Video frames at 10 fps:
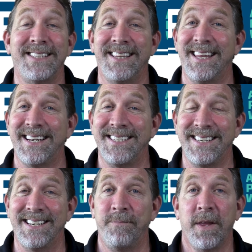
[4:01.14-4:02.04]
and that's
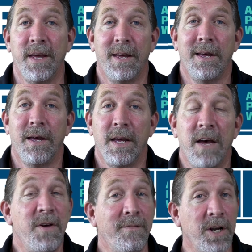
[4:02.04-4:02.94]
it.
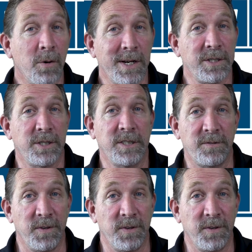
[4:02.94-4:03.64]
If you have any questions,